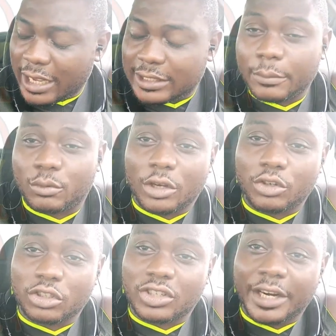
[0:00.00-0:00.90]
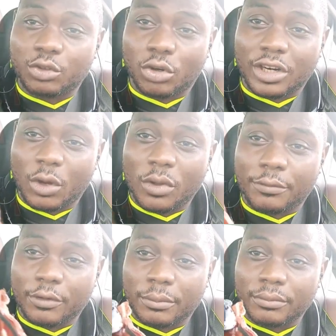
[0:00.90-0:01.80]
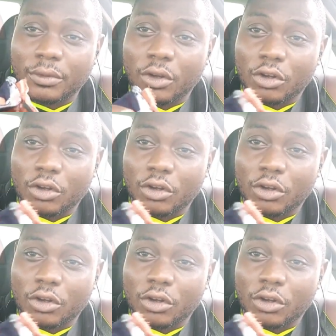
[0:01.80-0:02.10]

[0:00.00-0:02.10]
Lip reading: except you are just trying to run away from